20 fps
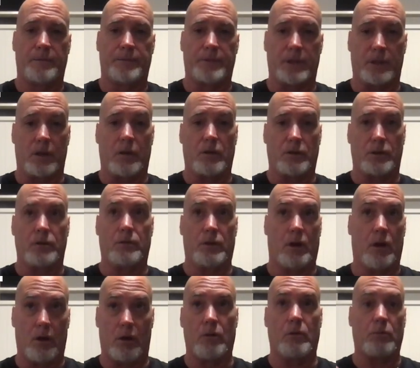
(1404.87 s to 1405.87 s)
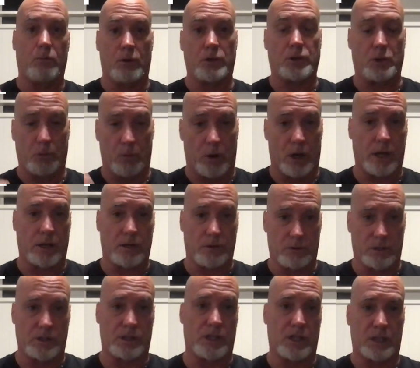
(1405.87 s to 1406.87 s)
You know what you want to do
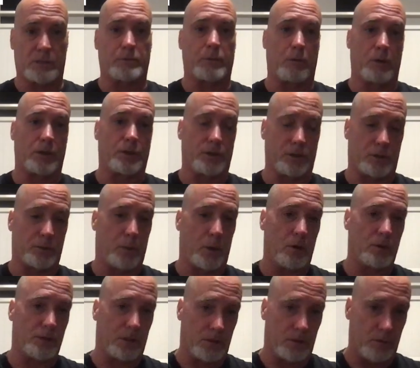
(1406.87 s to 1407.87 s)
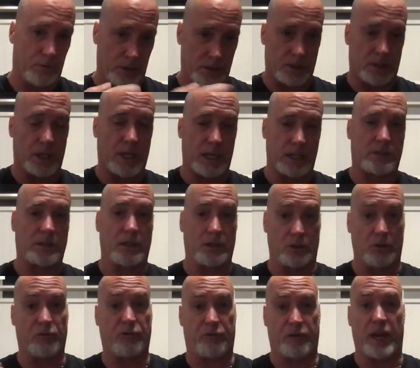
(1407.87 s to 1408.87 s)
is this, but what you're supposed to do is this, and
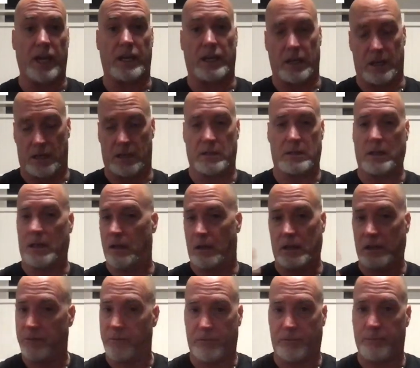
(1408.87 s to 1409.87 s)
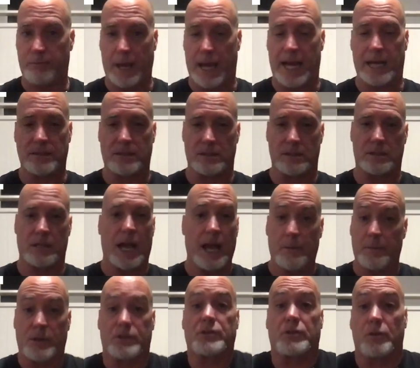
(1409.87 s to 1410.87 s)
you fake it until it passes.
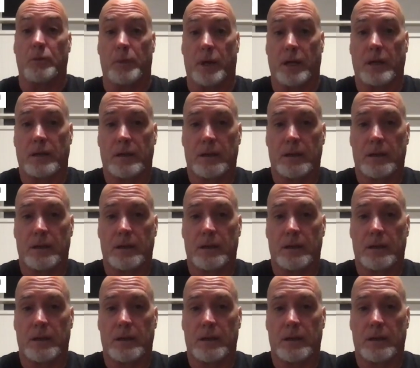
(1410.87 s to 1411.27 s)
I'm assuming.